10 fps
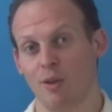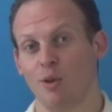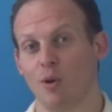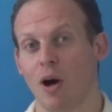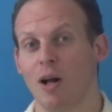
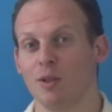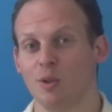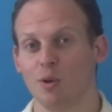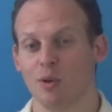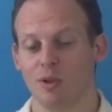you
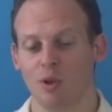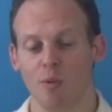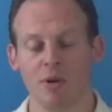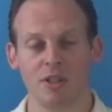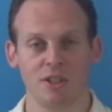
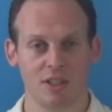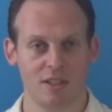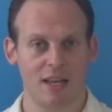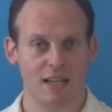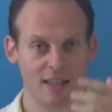don't want to
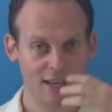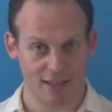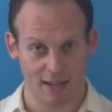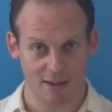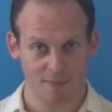just take.
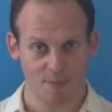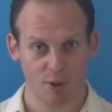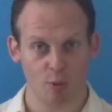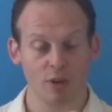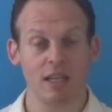
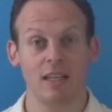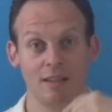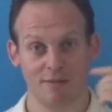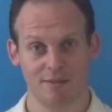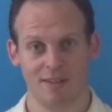You want to
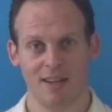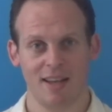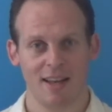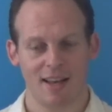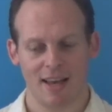give
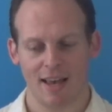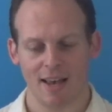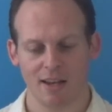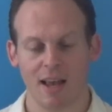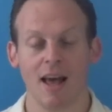
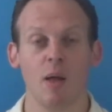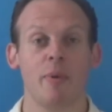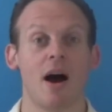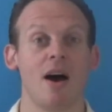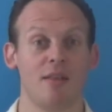and
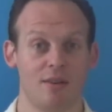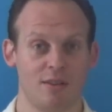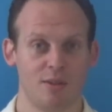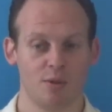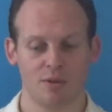help
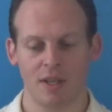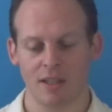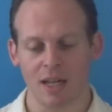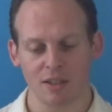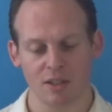others. So
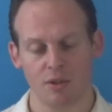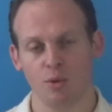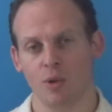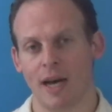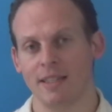not just
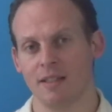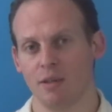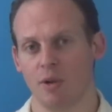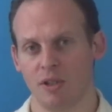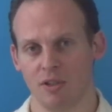you asking
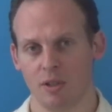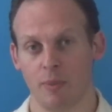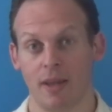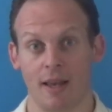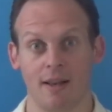questions,
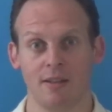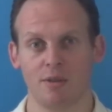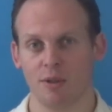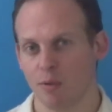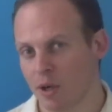but answering